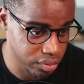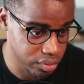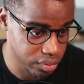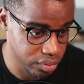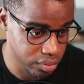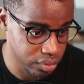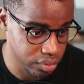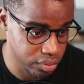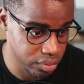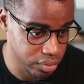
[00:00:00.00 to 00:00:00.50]

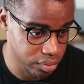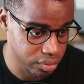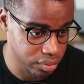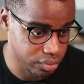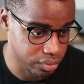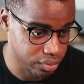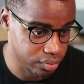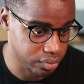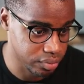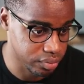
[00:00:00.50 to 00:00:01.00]

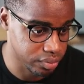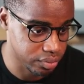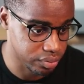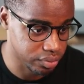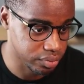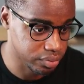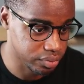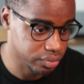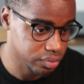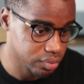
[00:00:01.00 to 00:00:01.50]

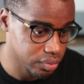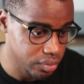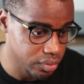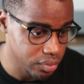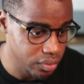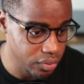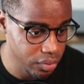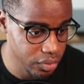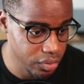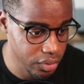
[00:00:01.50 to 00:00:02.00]

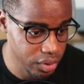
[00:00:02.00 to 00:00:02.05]
(no one is talking)